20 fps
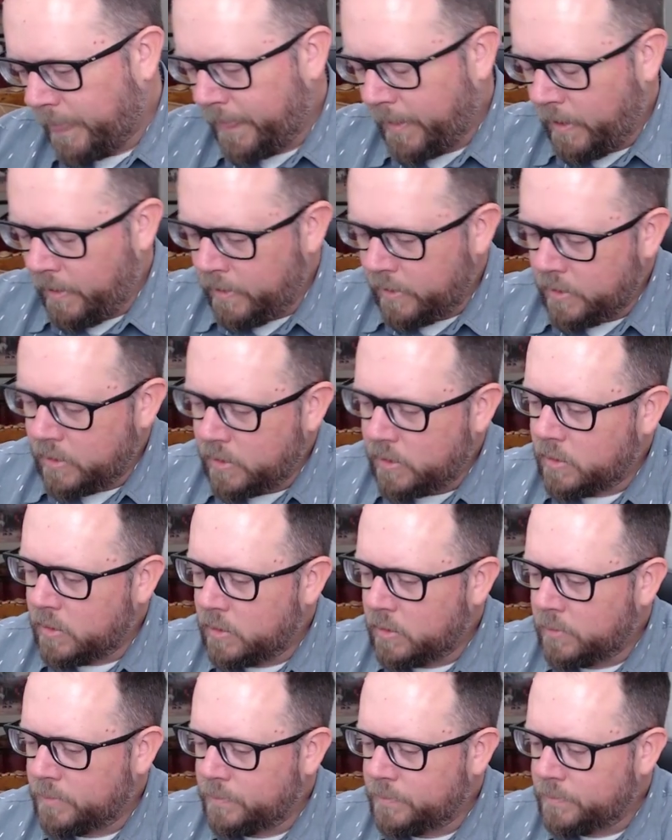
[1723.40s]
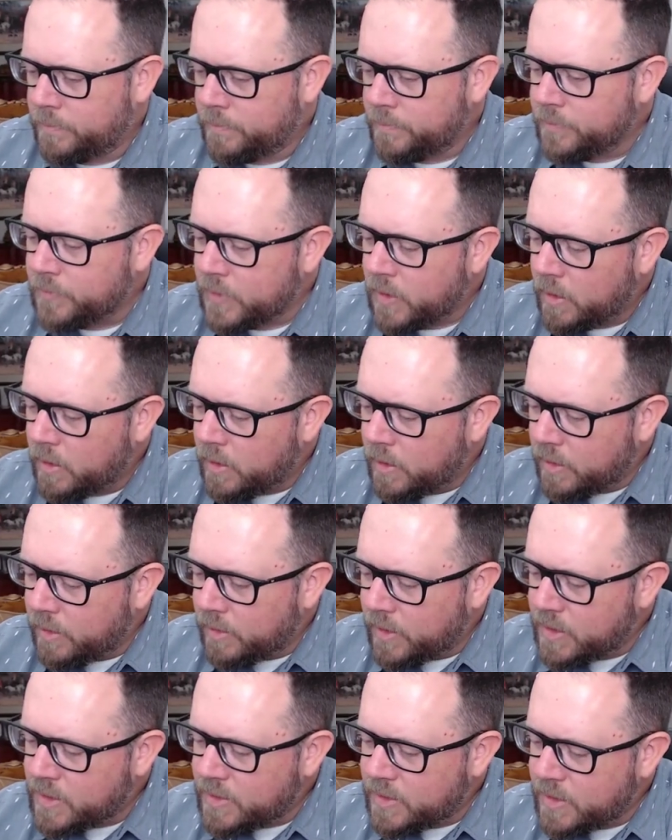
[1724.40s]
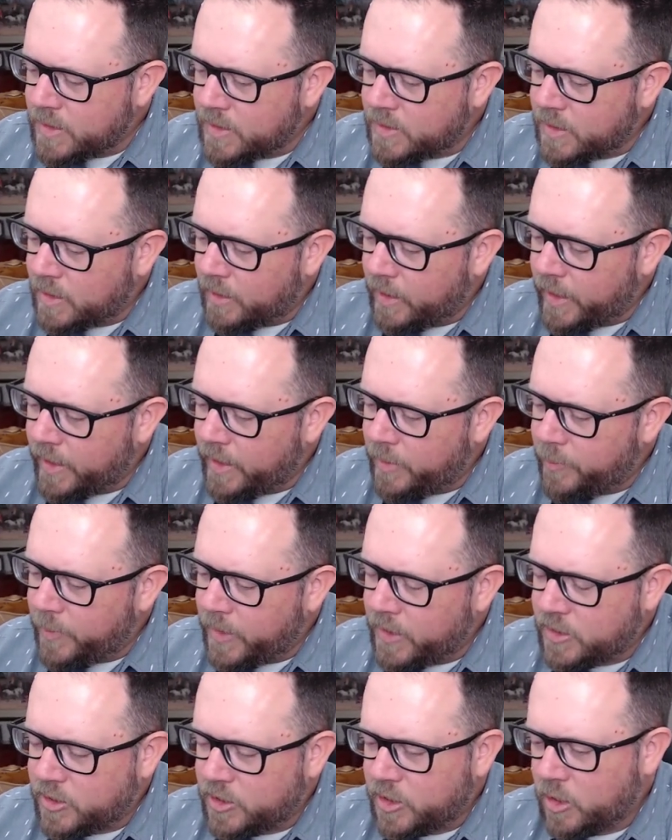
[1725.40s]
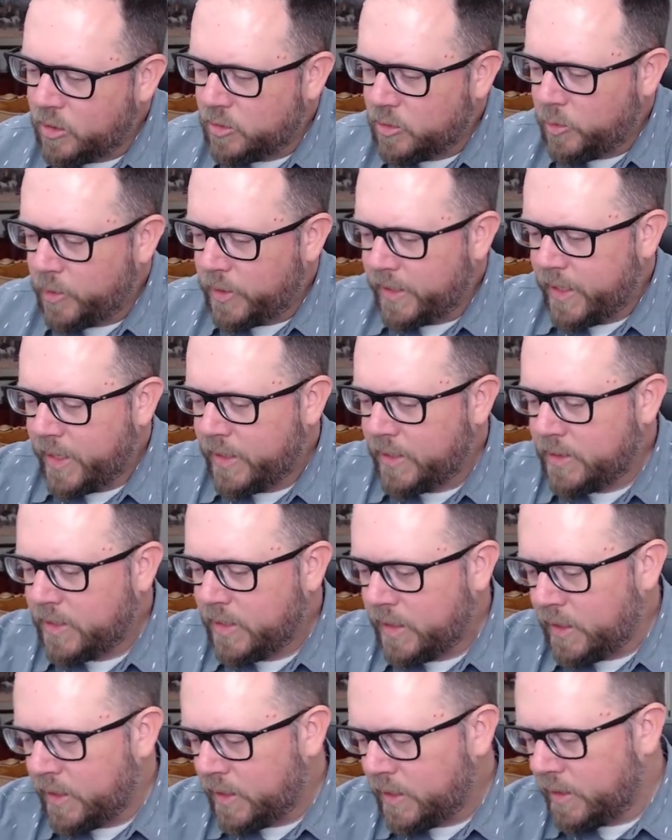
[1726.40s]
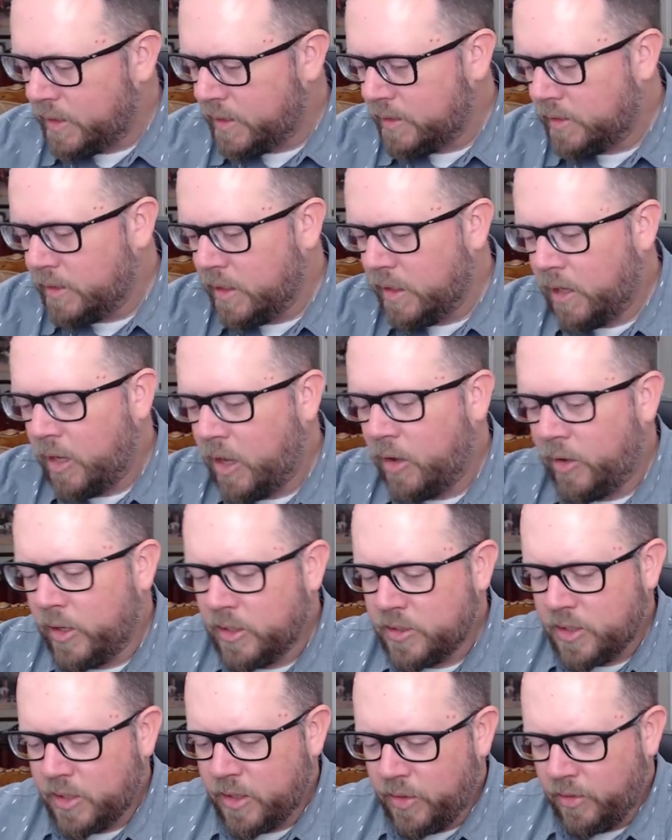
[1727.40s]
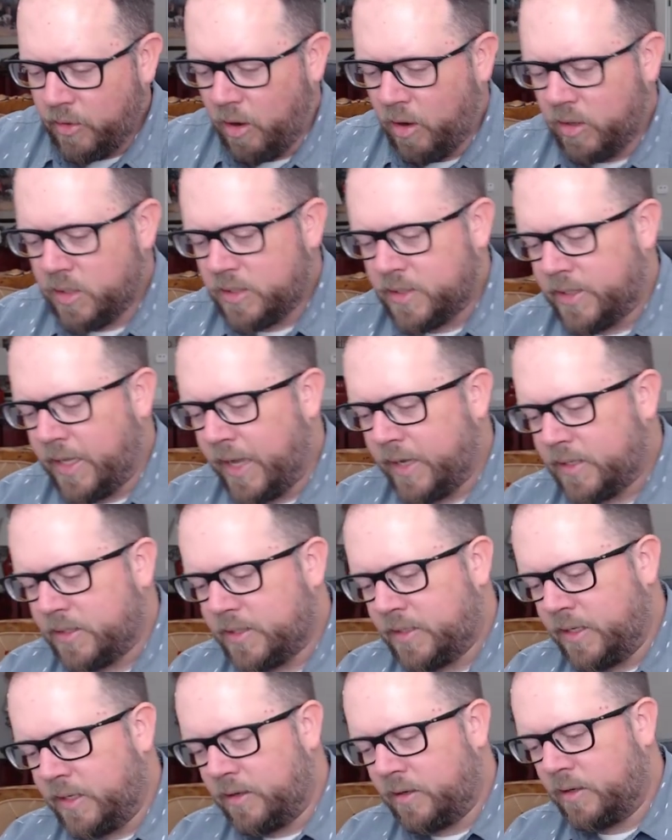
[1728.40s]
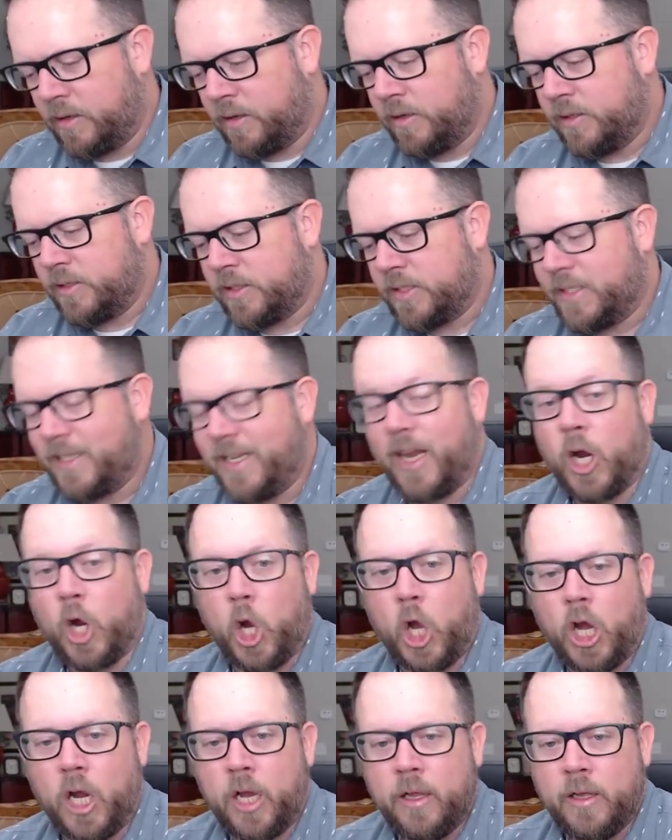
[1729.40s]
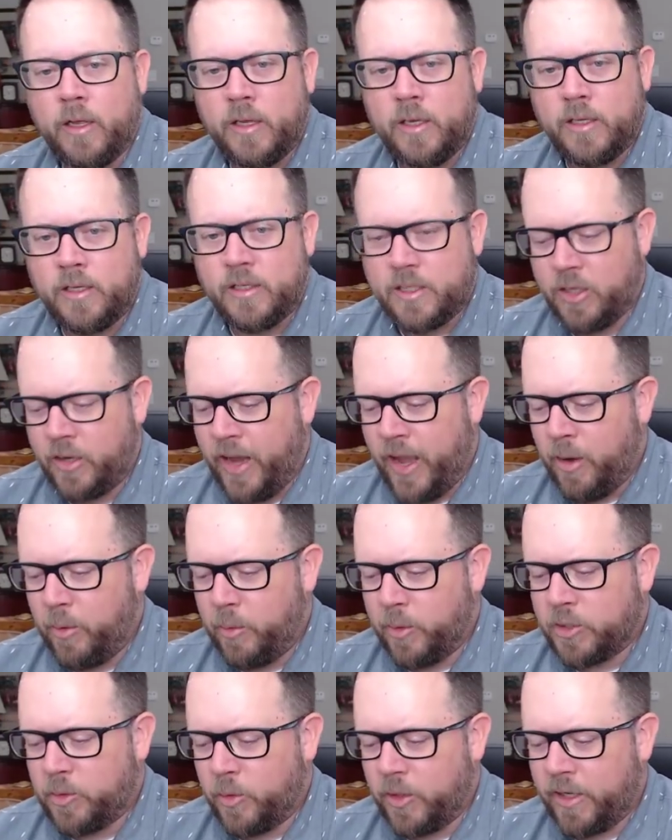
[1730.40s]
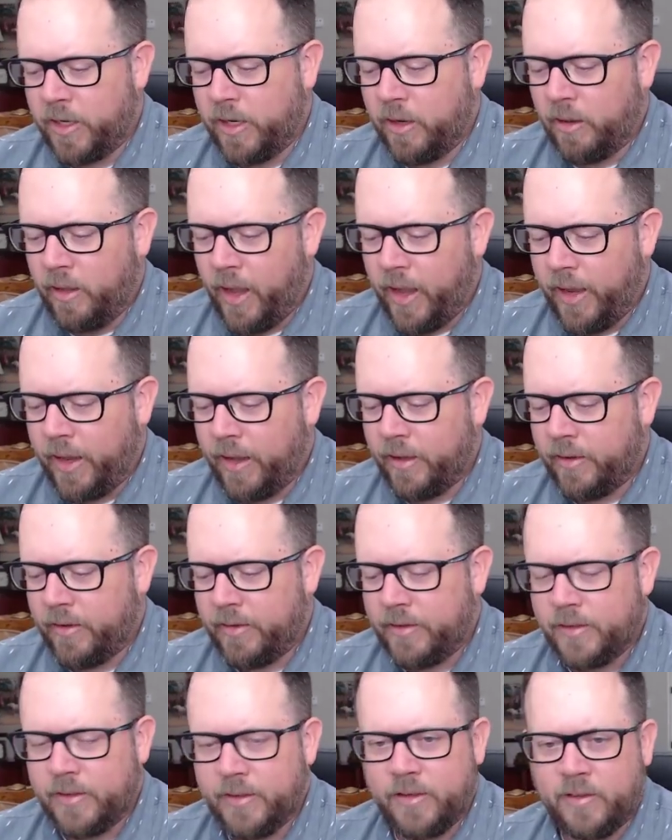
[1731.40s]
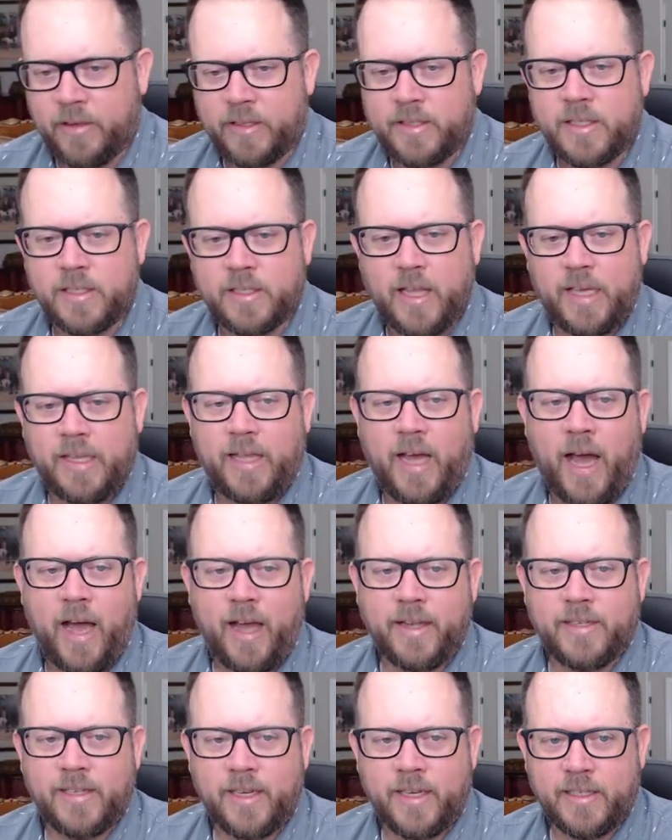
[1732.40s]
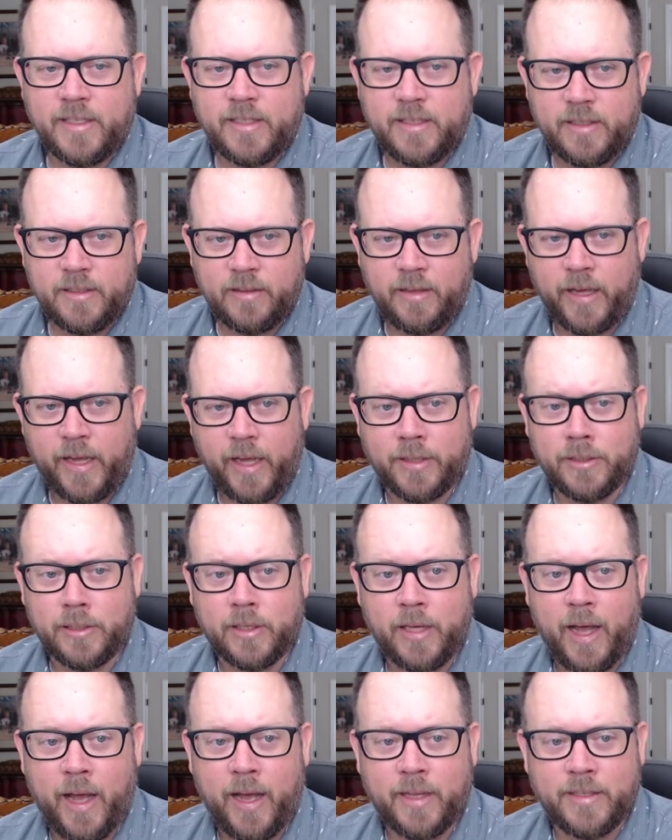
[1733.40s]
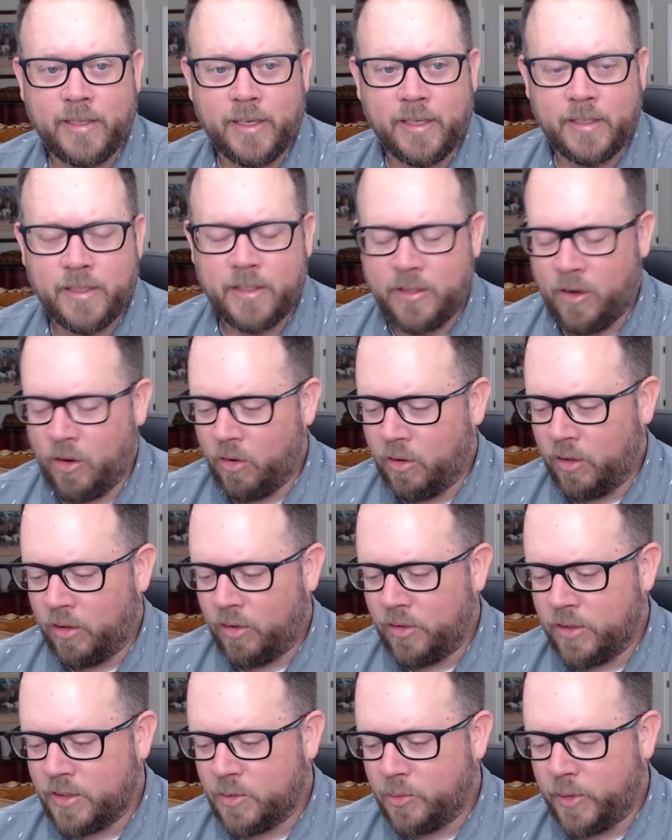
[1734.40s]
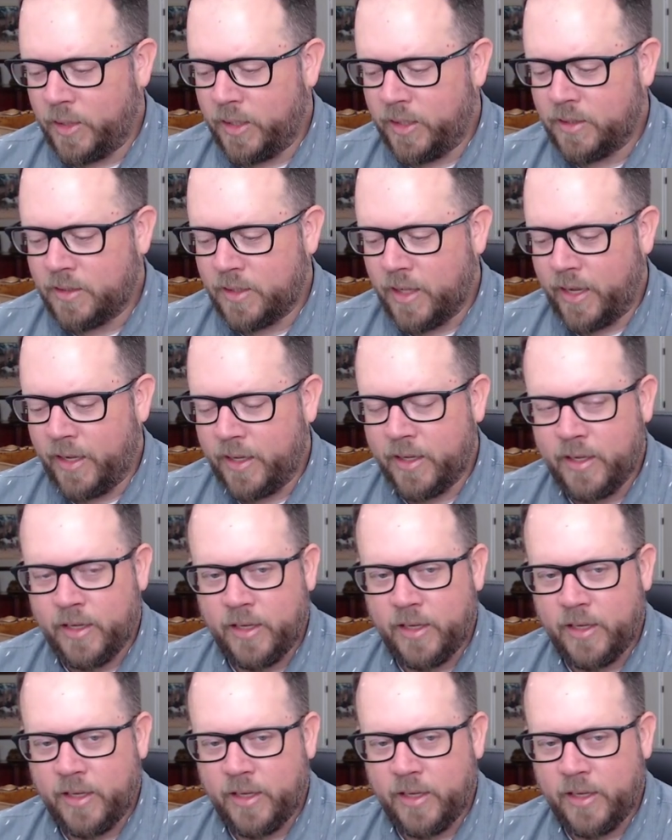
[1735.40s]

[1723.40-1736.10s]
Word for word: Um, this is Atlanta Pen Show 2018. Oh, here's another Art Stack snicker, sticker. So now which one do you like? This is like the eye test. Like I took an eye test earlier this week. It's like,